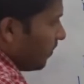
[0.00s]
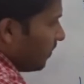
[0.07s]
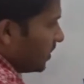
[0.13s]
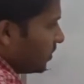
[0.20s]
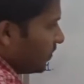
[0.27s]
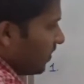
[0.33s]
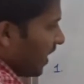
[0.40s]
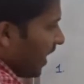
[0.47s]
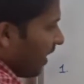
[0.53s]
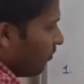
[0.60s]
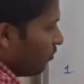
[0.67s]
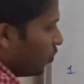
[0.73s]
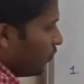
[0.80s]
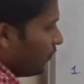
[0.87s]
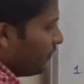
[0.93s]
which we
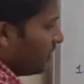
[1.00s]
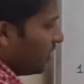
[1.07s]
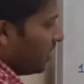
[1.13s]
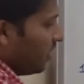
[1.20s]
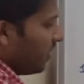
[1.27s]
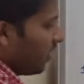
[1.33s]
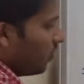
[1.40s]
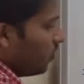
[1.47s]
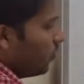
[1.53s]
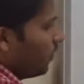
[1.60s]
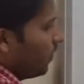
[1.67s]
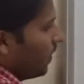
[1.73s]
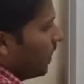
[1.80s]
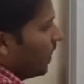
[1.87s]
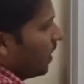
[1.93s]
have to fill now,
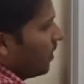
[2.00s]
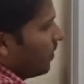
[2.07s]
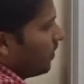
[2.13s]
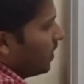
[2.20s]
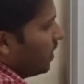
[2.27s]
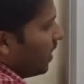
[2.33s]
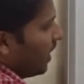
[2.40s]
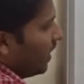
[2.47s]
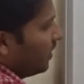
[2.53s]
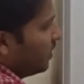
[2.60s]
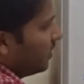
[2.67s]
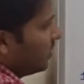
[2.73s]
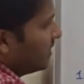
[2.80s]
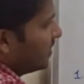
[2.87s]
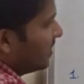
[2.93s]

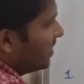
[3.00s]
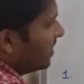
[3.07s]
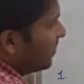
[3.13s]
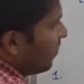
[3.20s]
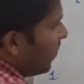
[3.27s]
and this is